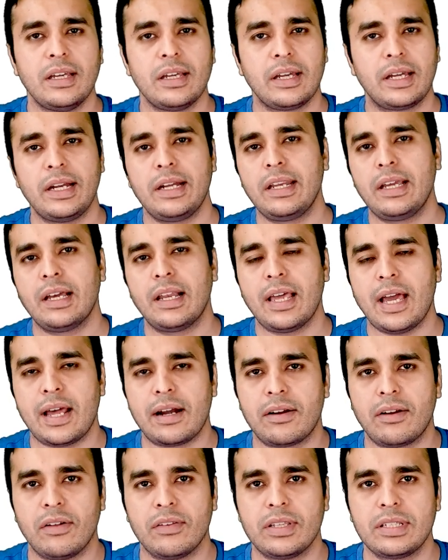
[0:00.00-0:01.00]
critical
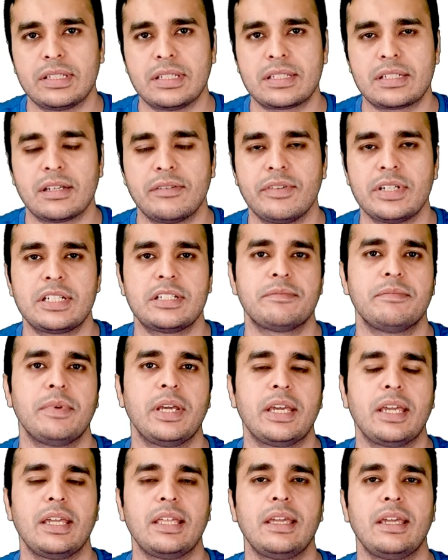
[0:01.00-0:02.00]
error on the system which is
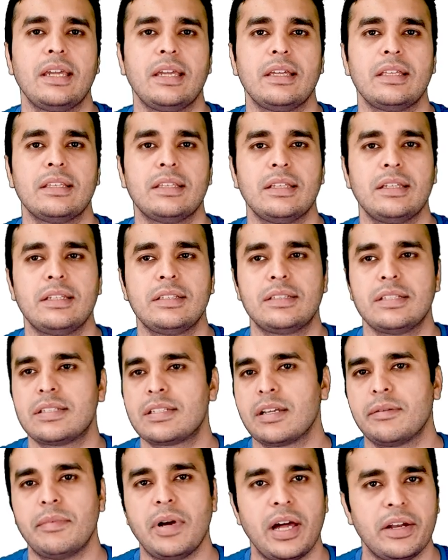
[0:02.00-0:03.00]
making the
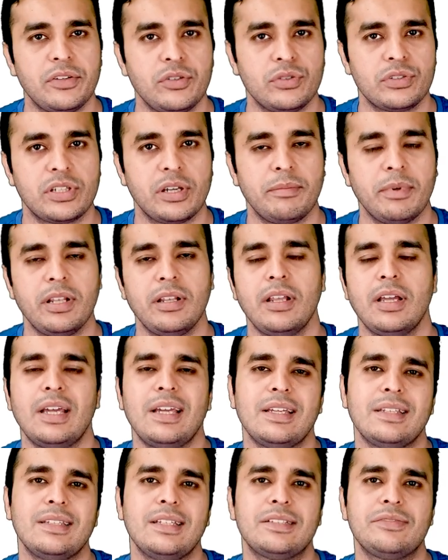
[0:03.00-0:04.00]
system unusable.
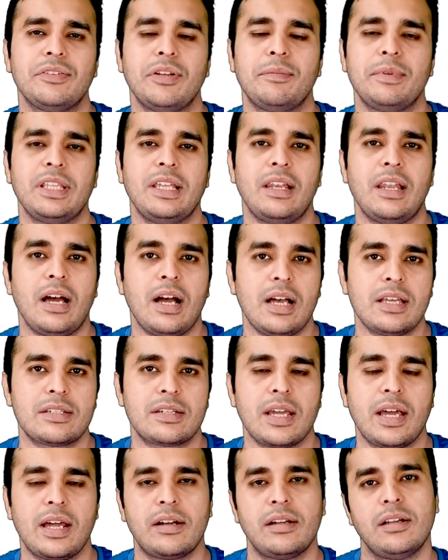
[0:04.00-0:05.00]
This will be the
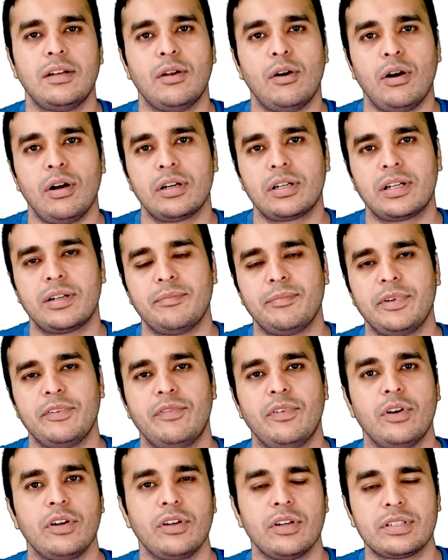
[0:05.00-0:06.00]
last error logged
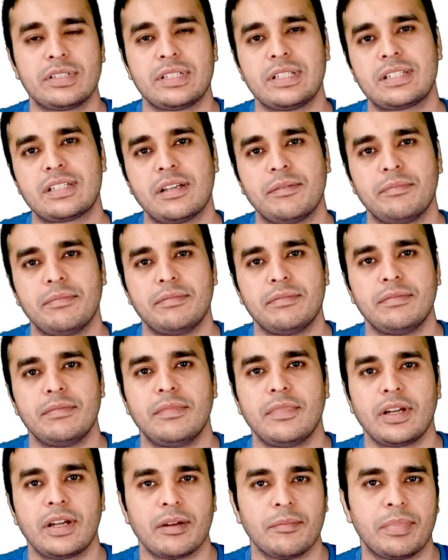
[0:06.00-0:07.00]
before your
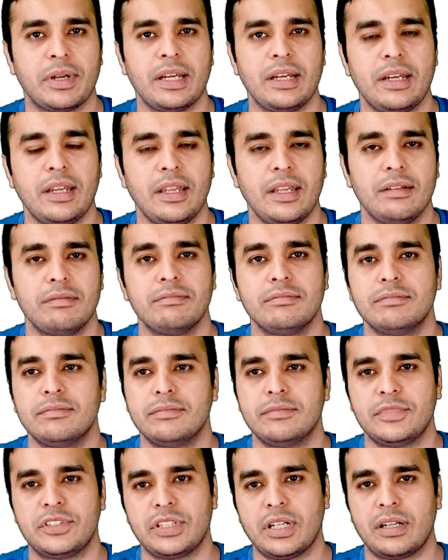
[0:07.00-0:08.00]
system completely
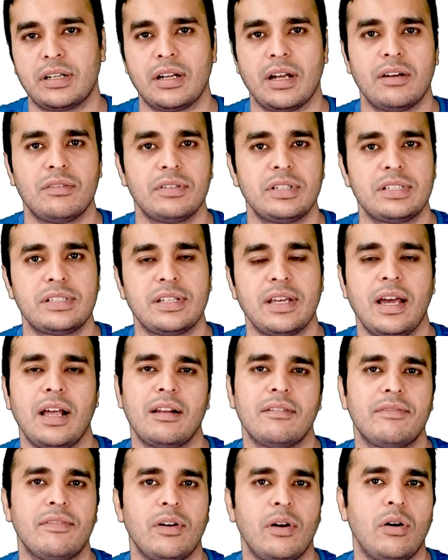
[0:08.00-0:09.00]
shut down
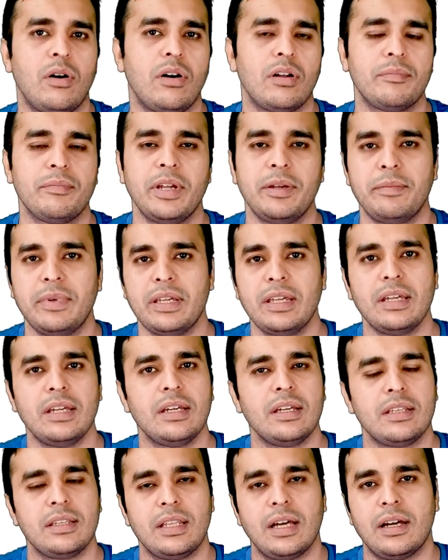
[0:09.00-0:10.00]
itself, or maybe
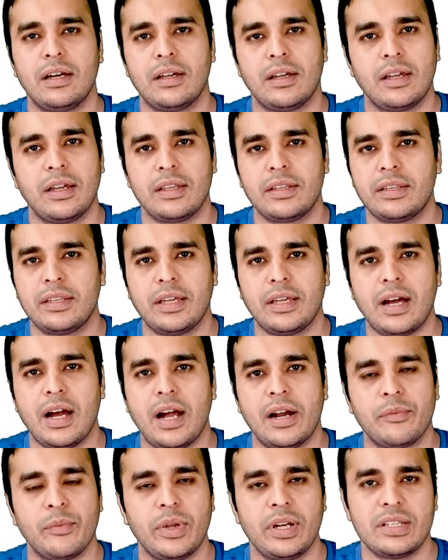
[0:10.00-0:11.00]
the
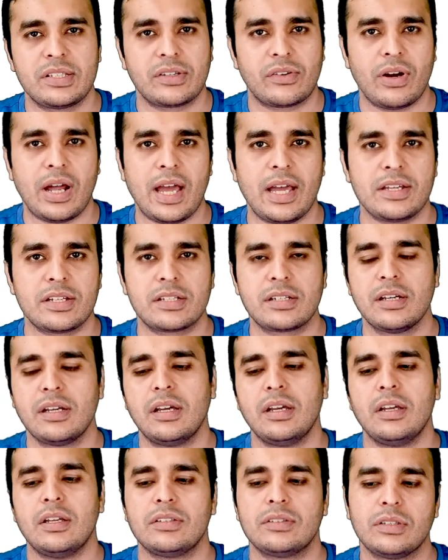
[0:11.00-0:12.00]
hardware is crashed.
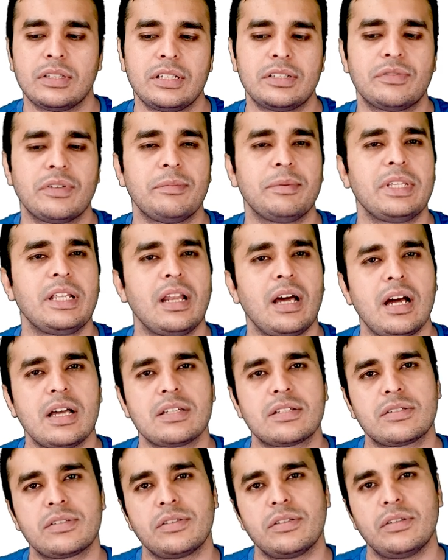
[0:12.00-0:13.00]
So this will be the
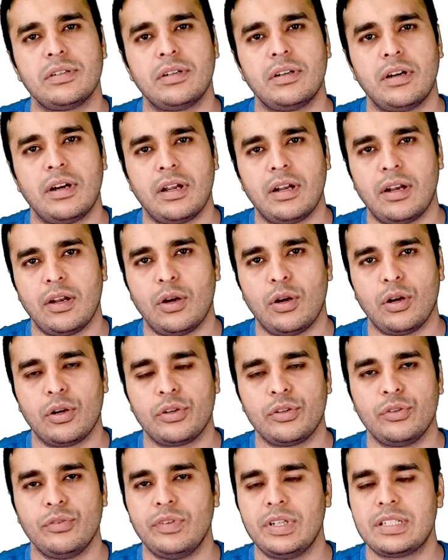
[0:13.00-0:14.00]
last log
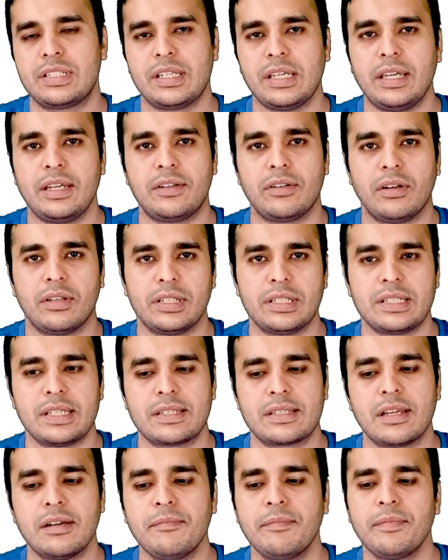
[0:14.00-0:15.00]
you will see it on the
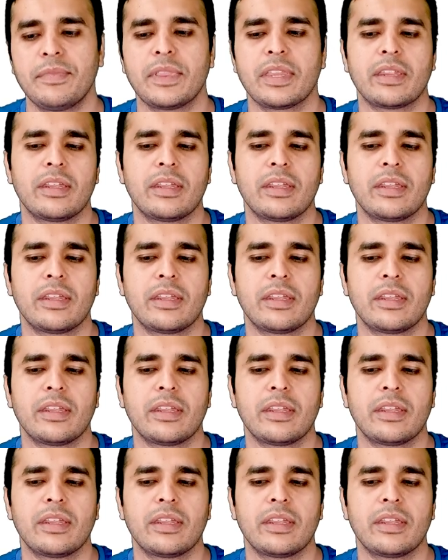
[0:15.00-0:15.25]
system.